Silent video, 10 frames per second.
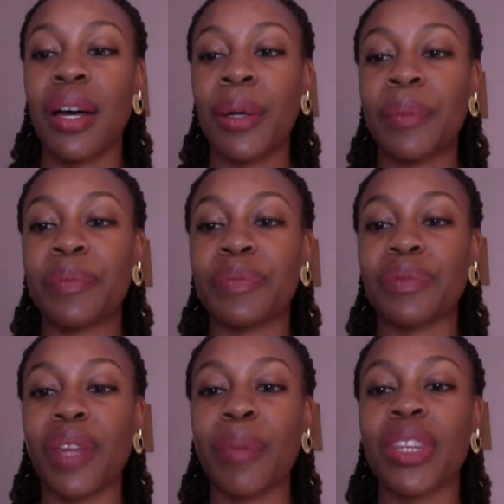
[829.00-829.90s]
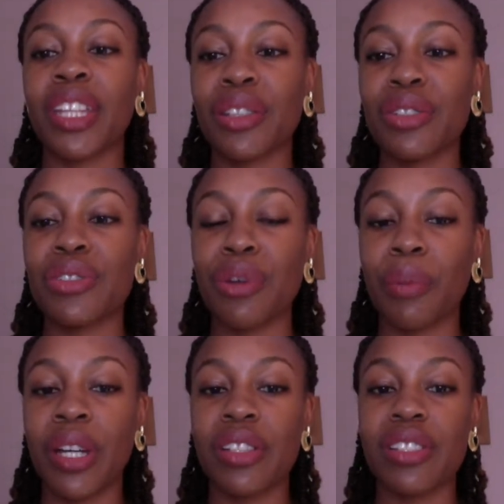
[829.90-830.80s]
But thank you
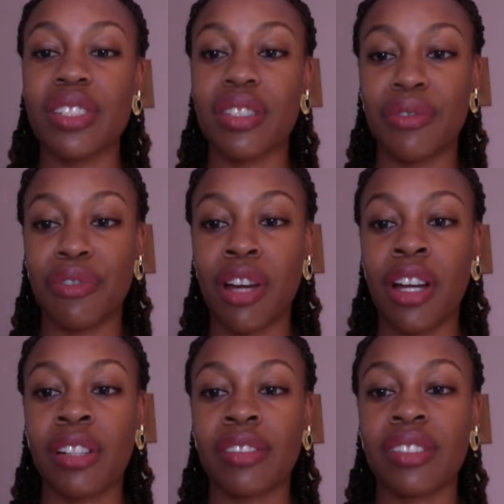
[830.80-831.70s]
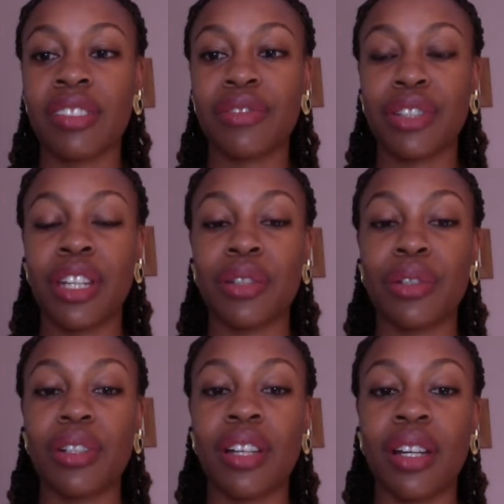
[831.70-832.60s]
so much, Sifra, for
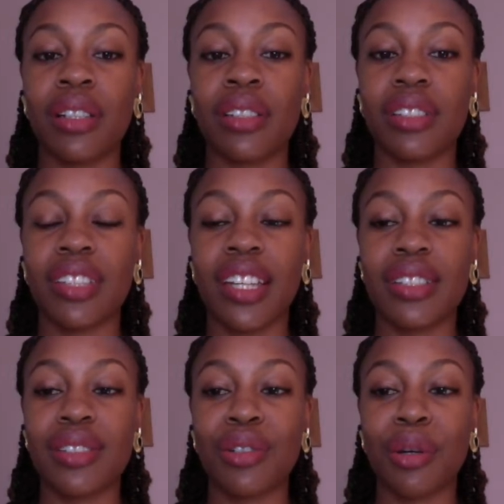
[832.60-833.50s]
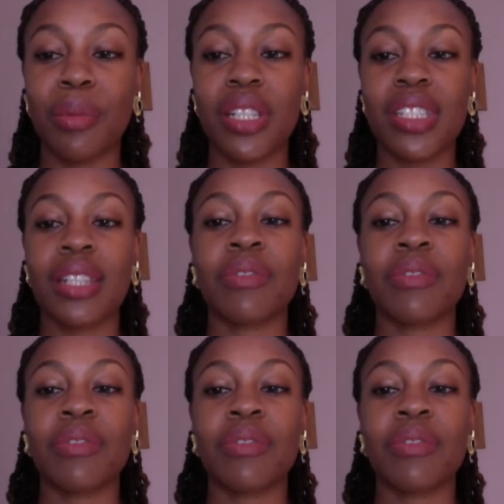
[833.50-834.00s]
that comment.